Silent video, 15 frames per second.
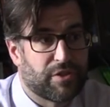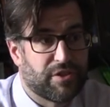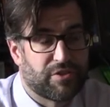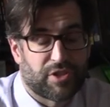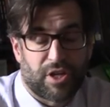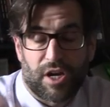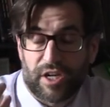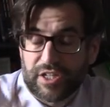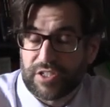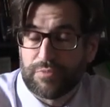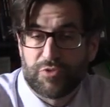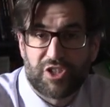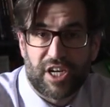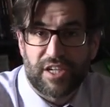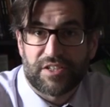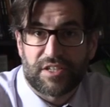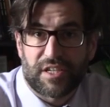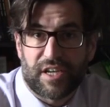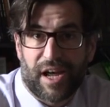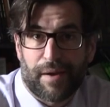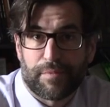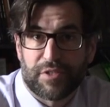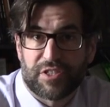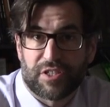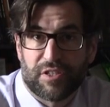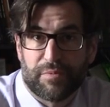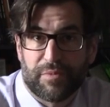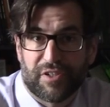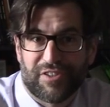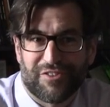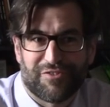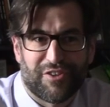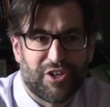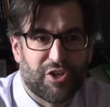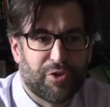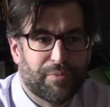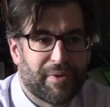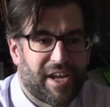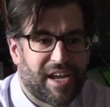there's awesome chase scene happens in the middle of the film